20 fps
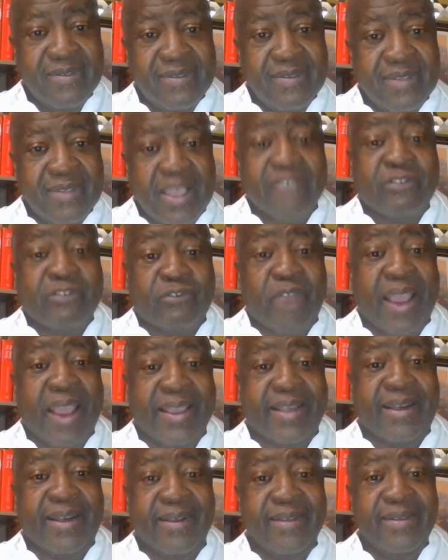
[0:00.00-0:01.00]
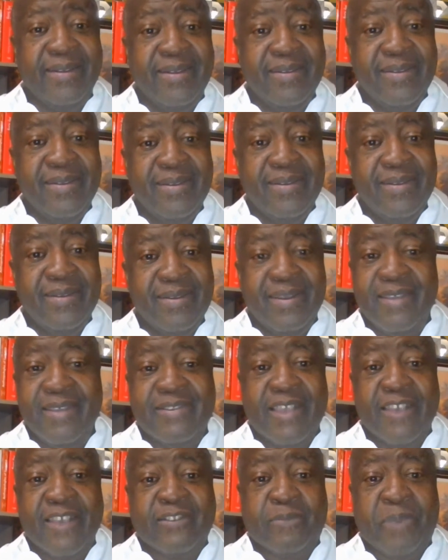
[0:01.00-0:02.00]
a strike is
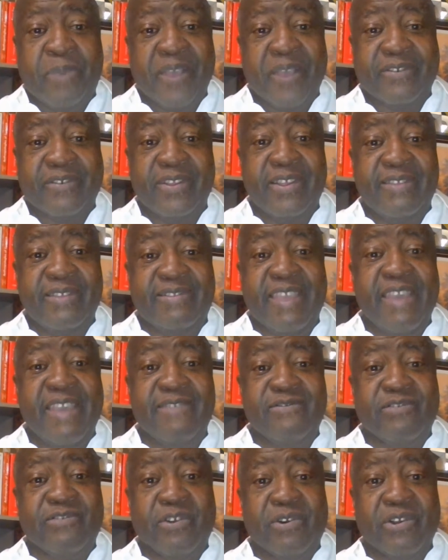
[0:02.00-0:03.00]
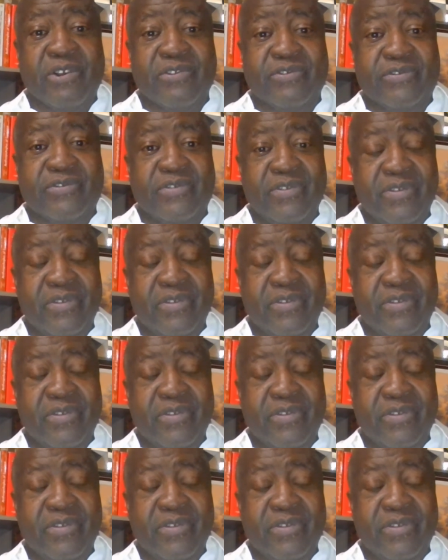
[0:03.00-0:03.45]
especially dangerous.